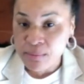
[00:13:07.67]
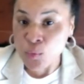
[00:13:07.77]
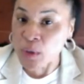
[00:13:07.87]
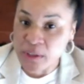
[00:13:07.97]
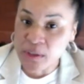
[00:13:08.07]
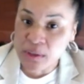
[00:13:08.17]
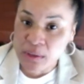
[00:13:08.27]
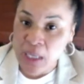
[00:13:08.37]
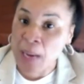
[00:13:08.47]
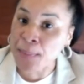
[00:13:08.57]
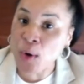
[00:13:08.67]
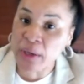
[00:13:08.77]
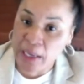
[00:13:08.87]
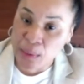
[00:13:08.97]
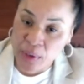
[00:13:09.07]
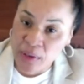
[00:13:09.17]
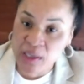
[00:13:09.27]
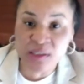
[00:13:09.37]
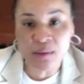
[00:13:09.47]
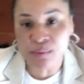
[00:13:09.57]
Which I'm okay with
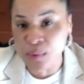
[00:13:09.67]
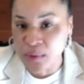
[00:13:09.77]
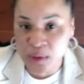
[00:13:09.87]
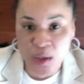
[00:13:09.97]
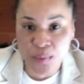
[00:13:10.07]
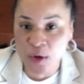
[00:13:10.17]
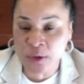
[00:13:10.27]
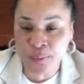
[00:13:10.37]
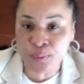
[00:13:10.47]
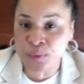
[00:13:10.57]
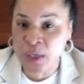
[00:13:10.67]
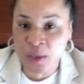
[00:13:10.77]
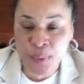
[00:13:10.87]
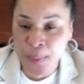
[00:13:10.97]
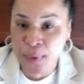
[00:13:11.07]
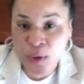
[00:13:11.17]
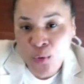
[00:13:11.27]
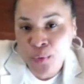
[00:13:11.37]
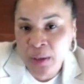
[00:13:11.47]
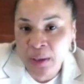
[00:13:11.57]
because you know most young people
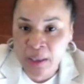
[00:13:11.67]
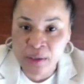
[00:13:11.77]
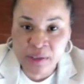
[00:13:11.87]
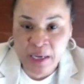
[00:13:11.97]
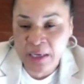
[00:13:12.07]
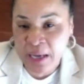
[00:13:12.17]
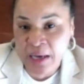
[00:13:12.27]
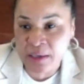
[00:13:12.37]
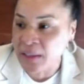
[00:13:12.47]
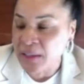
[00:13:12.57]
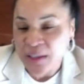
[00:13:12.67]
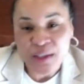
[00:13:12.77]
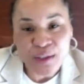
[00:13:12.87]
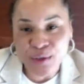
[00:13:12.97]
don't really understand how to do